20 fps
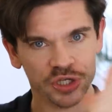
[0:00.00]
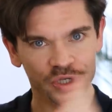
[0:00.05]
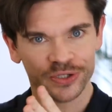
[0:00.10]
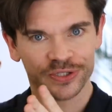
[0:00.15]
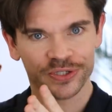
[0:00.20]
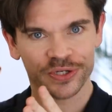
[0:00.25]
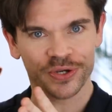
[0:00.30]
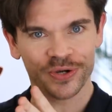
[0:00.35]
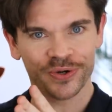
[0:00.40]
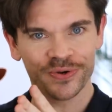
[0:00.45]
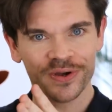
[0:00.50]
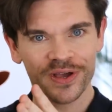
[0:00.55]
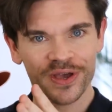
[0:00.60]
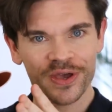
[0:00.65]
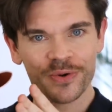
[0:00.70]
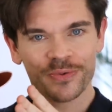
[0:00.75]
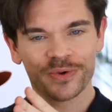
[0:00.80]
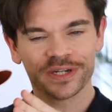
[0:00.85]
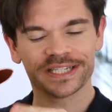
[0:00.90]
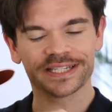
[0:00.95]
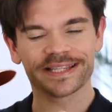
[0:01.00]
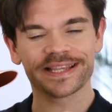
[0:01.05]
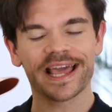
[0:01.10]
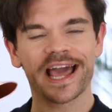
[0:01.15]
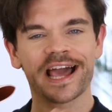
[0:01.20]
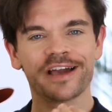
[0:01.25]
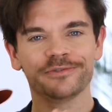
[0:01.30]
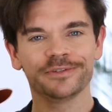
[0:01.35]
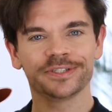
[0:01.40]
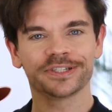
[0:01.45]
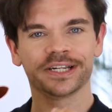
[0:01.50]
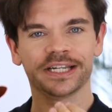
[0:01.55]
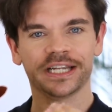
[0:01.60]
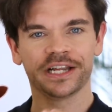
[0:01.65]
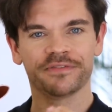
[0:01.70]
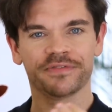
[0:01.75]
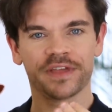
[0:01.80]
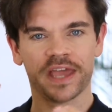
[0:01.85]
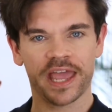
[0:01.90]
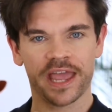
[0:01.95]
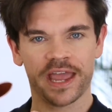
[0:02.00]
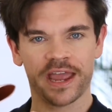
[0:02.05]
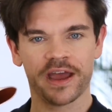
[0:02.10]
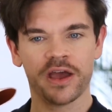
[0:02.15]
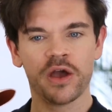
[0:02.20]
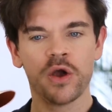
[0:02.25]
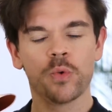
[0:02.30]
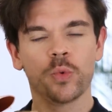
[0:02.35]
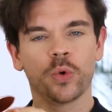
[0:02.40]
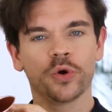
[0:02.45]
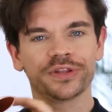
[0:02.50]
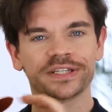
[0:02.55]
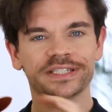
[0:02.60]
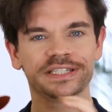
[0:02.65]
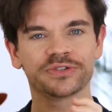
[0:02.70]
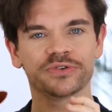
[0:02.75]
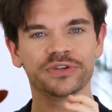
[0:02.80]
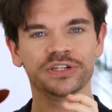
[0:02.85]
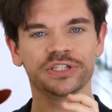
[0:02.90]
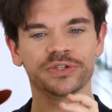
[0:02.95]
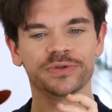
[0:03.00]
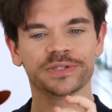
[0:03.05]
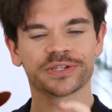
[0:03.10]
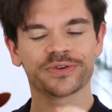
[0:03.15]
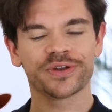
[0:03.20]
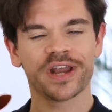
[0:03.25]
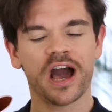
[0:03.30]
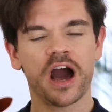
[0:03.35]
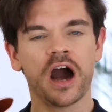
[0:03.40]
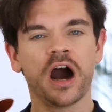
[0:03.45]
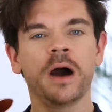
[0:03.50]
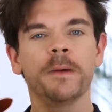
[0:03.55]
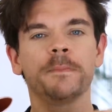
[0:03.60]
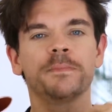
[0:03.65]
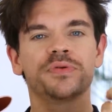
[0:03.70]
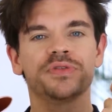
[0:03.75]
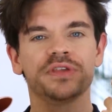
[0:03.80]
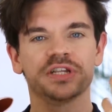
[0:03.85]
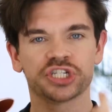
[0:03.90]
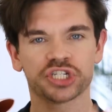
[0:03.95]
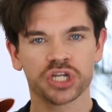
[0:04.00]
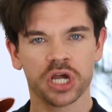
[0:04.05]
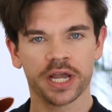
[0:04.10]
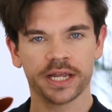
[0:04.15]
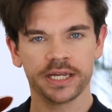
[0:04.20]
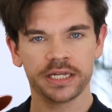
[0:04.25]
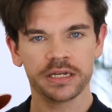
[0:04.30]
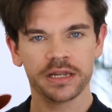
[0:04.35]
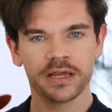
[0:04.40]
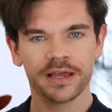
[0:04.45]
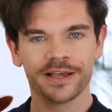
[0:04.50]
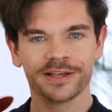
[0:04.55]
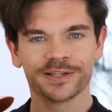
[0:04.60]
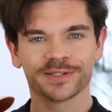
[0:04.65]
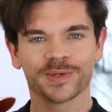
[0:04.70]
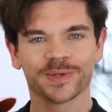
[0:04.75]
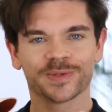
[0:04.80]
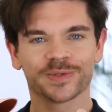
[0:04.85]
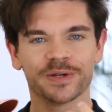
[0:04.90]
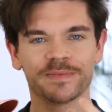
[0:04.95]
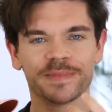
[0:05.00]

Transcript: cuticle, which is the outer layer of the hair. What this is gonna do is gonna up the shine. So it's